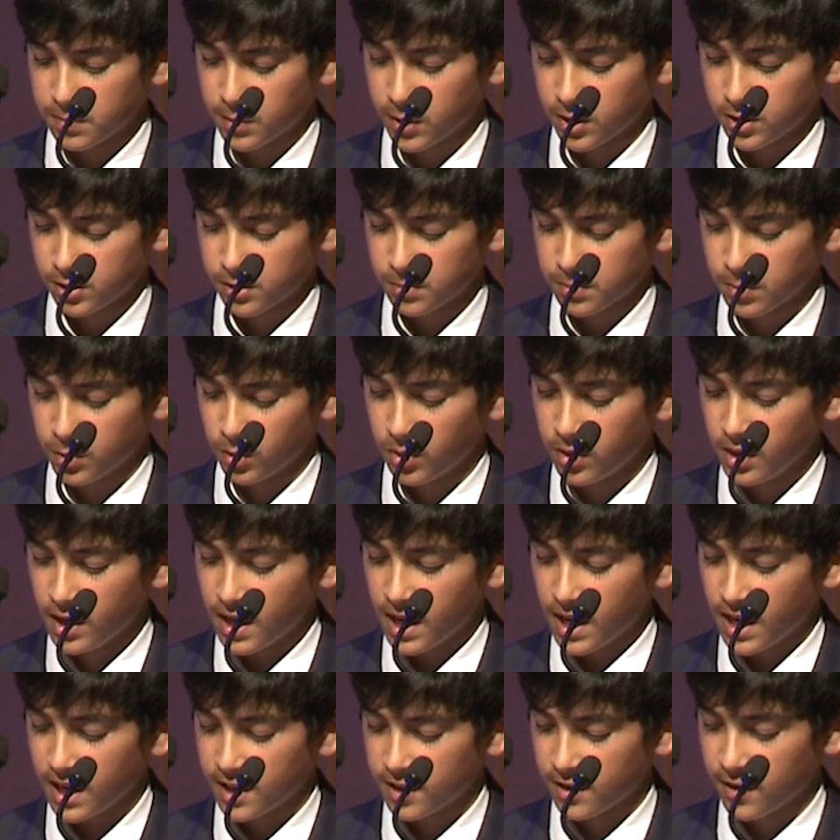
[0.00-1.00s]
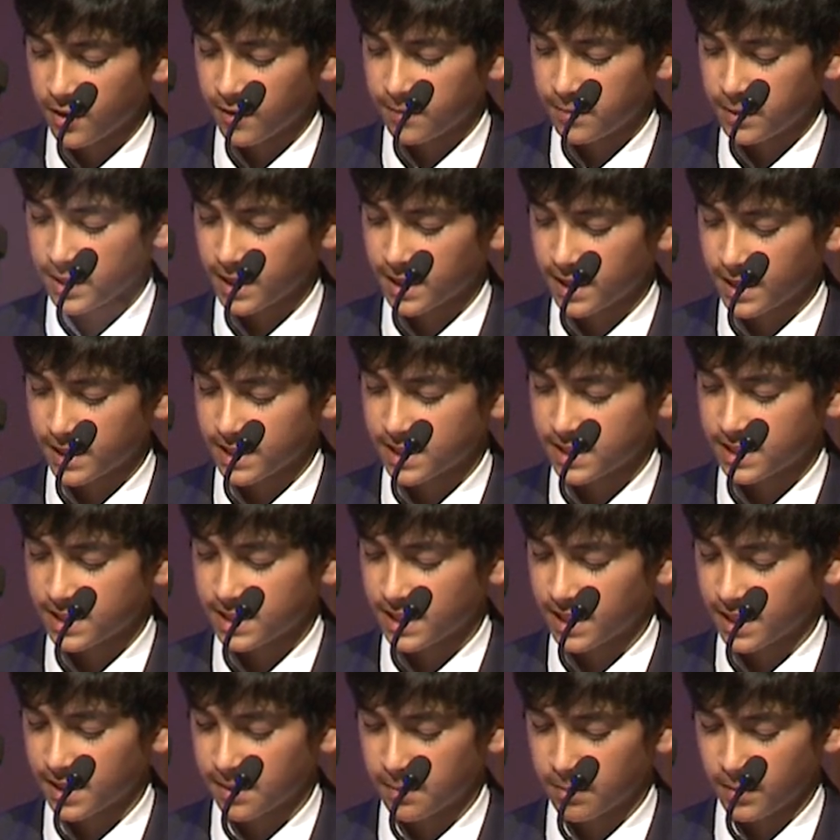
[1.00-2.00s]
possible, and you have been like a
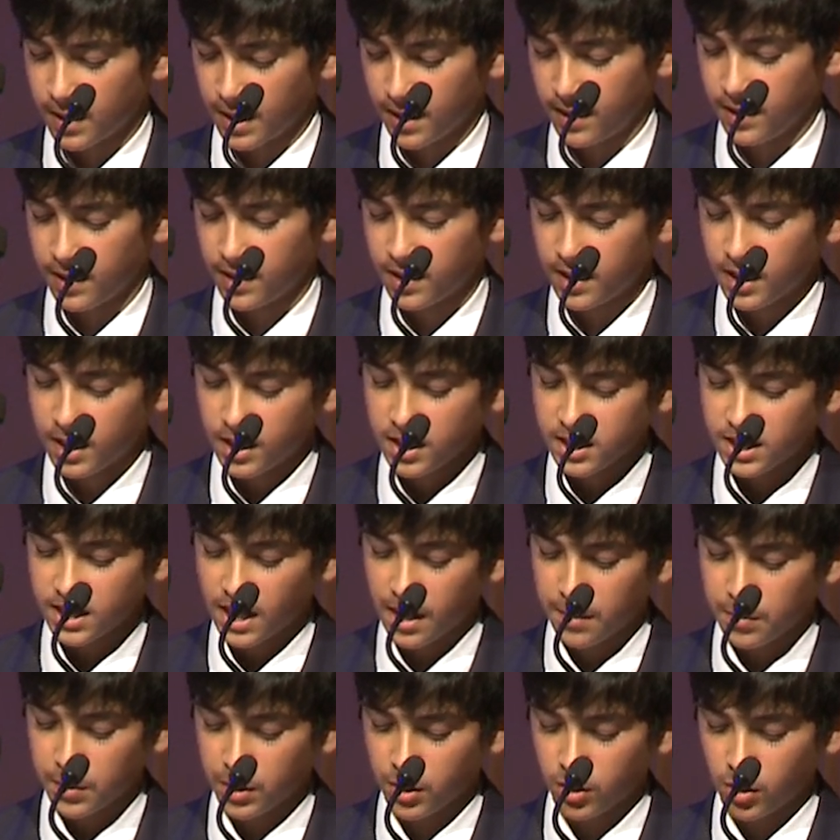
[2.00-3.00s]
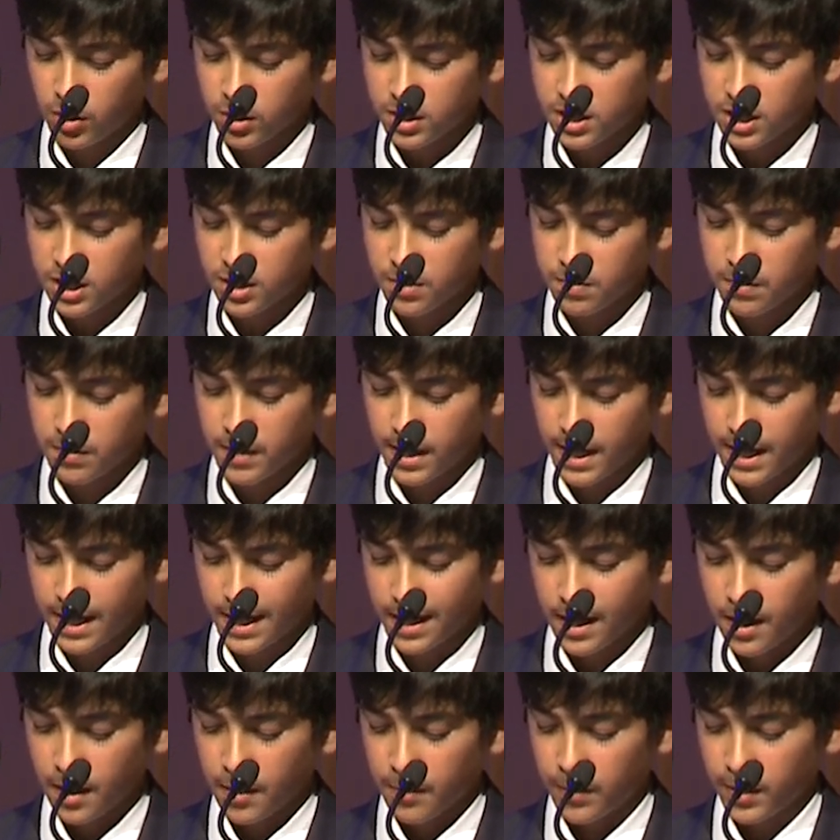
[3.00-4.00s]
second mother, shaping not just
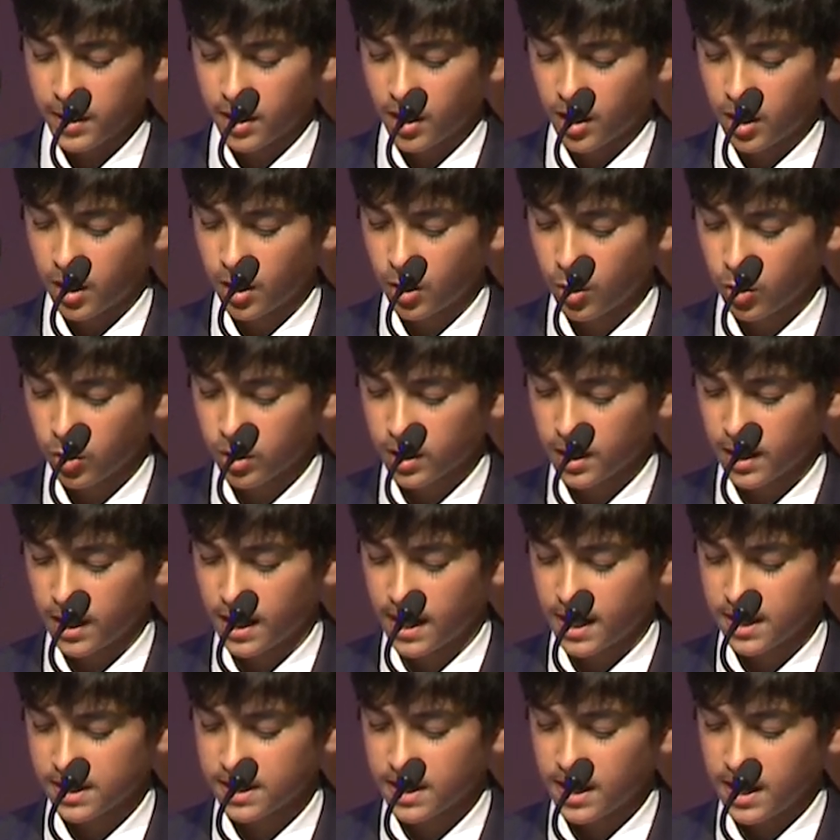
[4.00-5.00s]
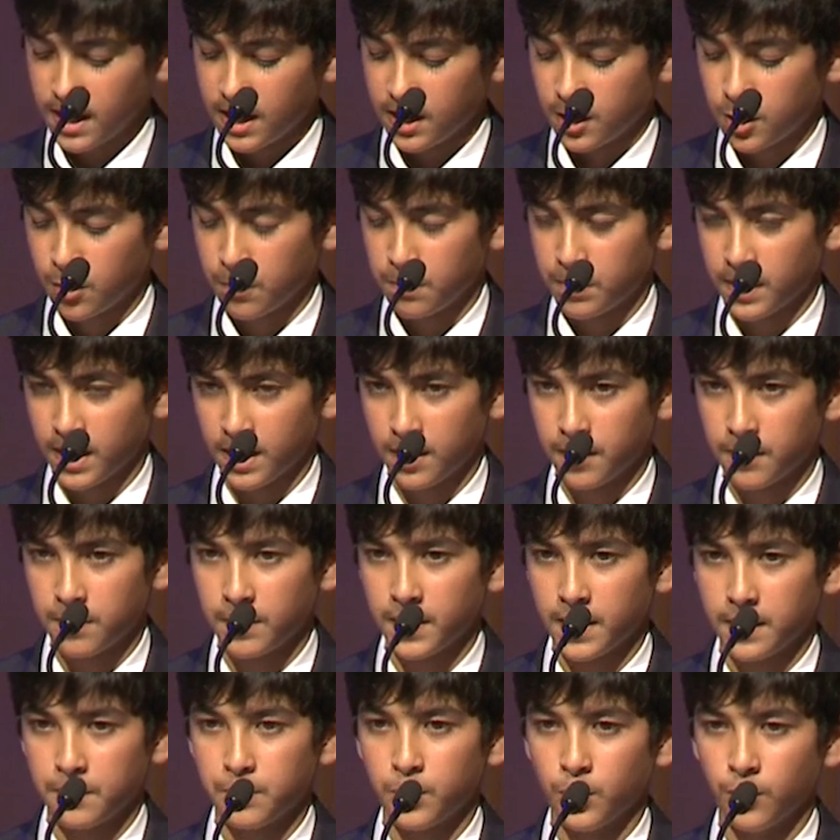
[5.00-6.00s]
me, but the whole class into better
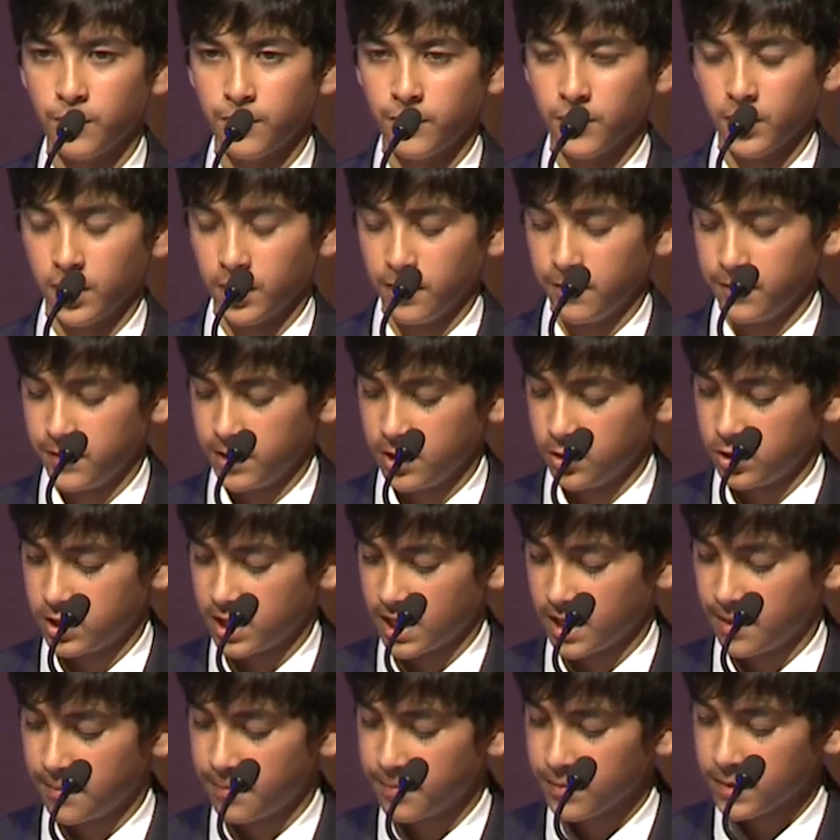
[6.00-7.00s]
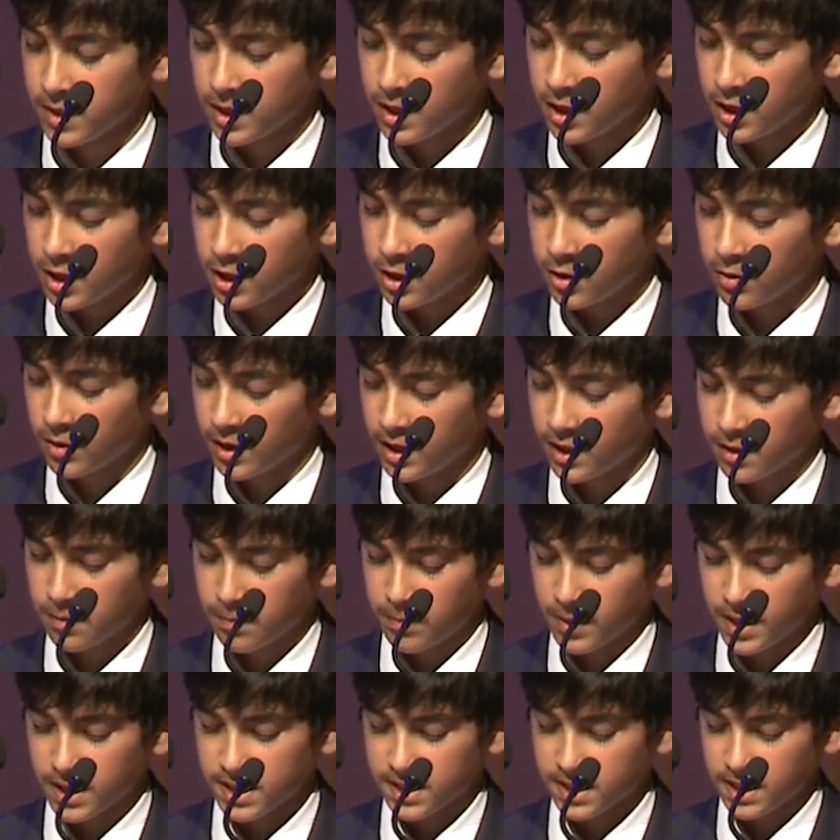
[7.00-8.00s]
people for the future. You are the
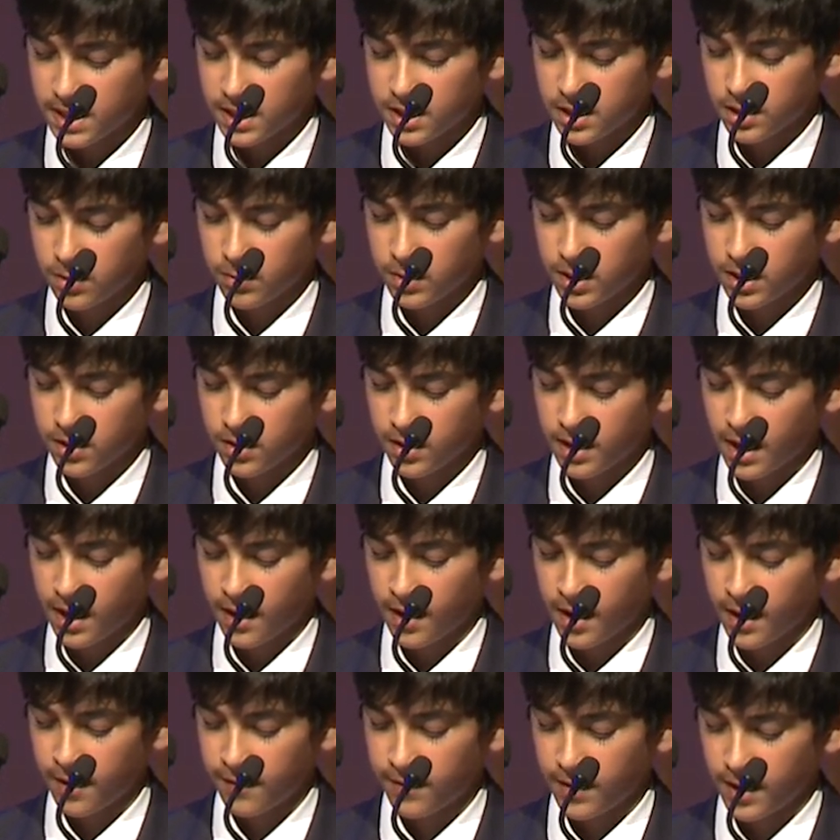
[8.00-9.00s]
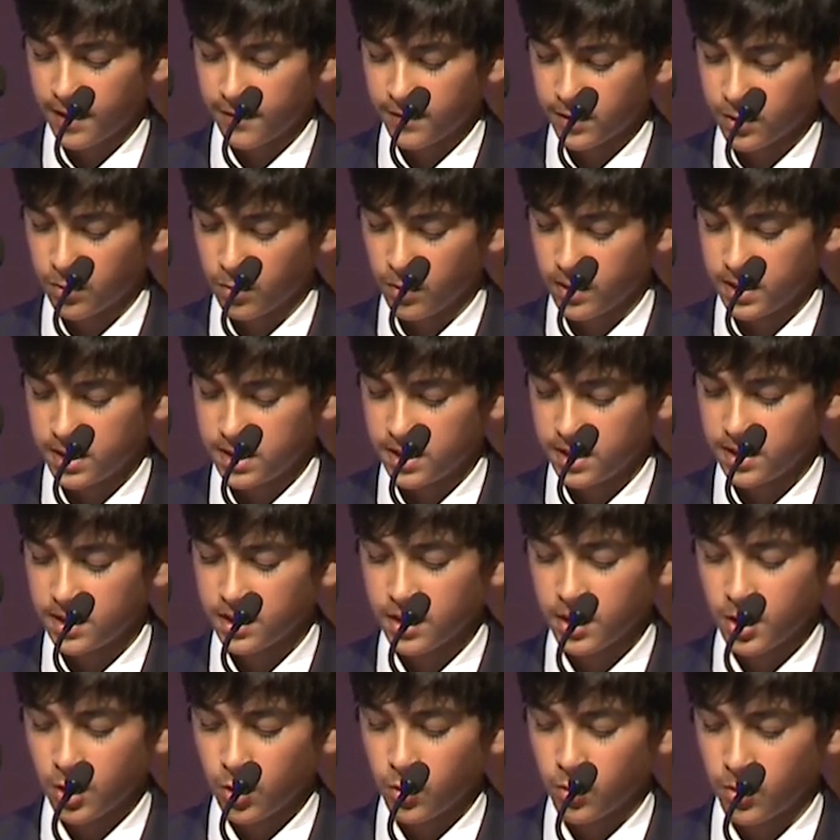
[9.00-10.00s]
best teacher we could have ever wanted.
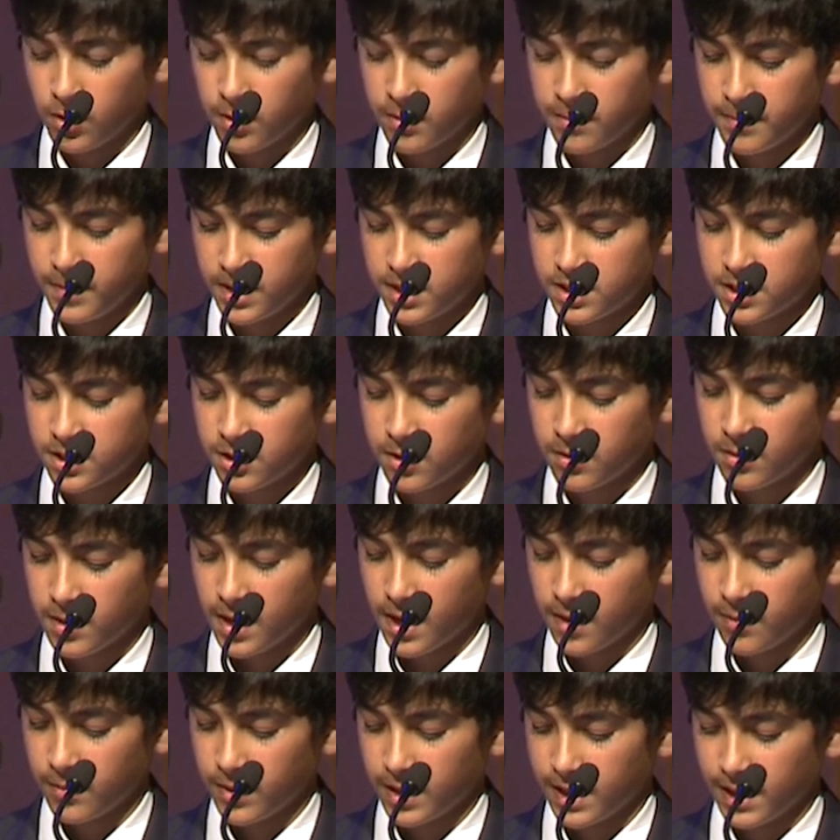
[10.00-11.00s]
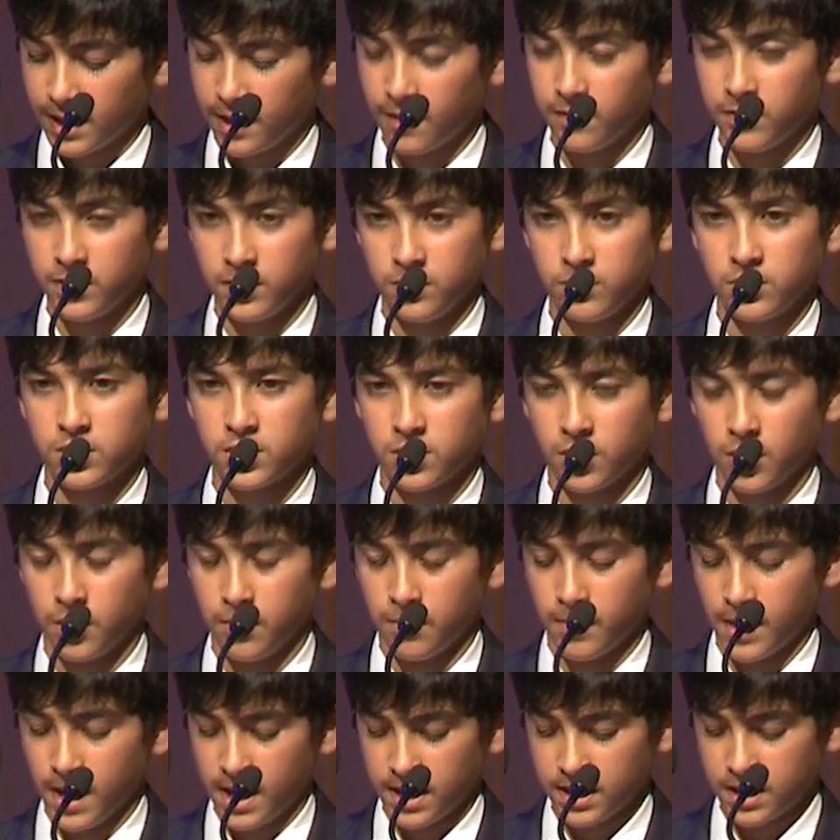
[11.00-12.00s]
We'll miss you, and we love you
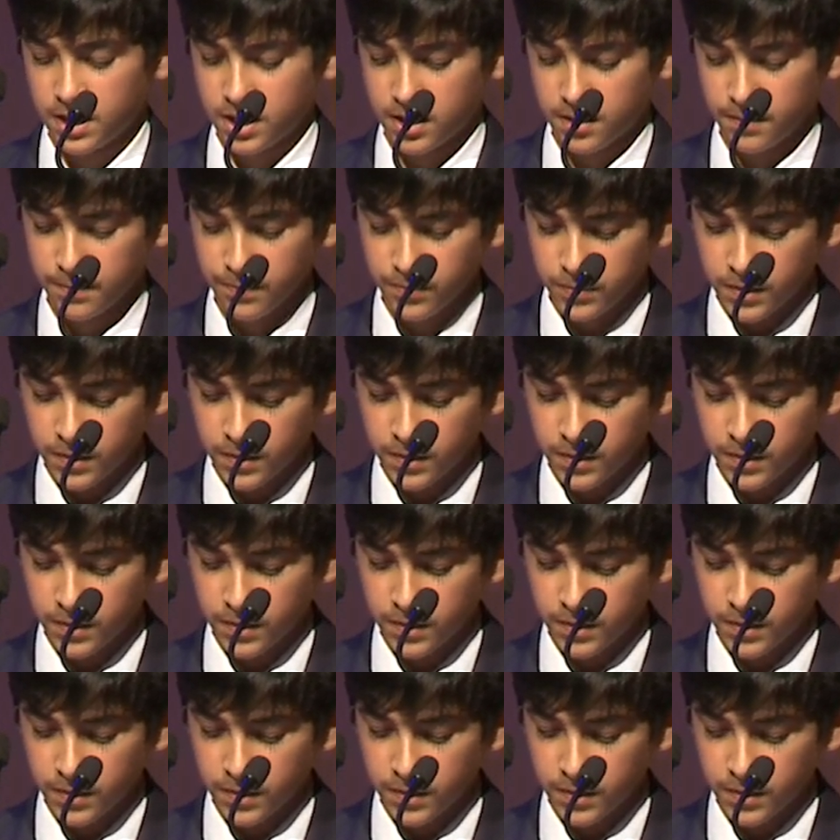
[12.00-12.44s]
so much.